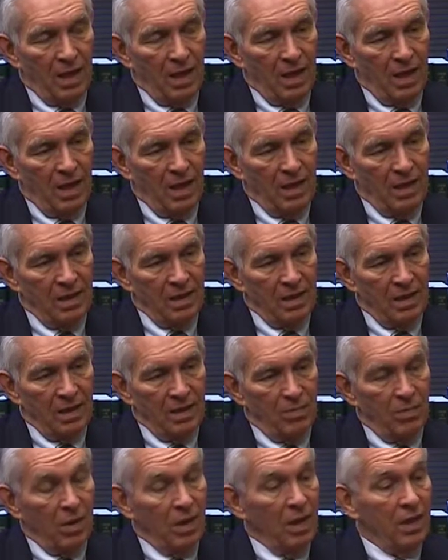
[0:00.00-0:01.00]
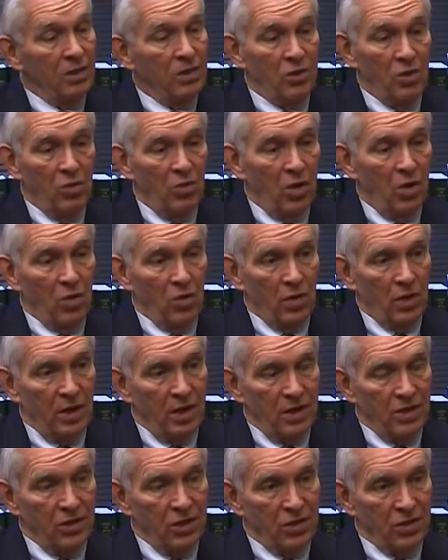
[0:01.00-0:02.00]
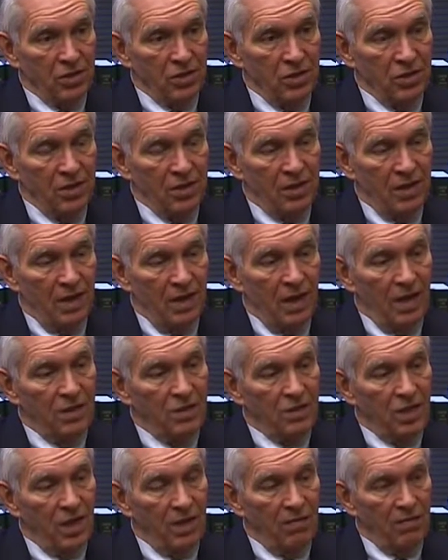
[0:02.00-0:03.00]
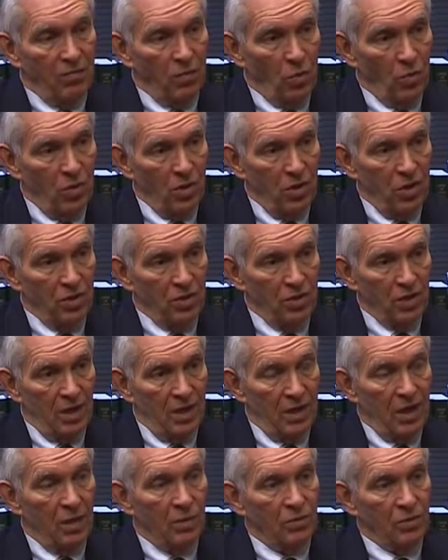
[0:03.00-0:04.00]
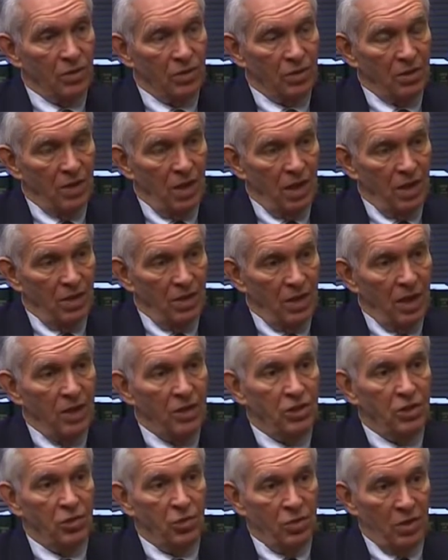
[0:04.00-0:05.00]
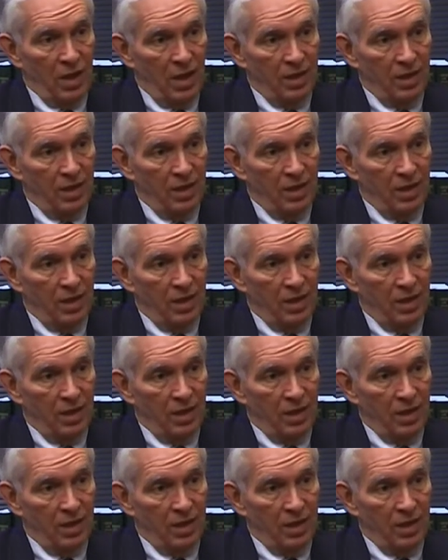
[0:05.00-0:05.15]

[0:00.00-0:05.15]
and but it's no longer in existence. And I stayed 4 years there. I was not a day student.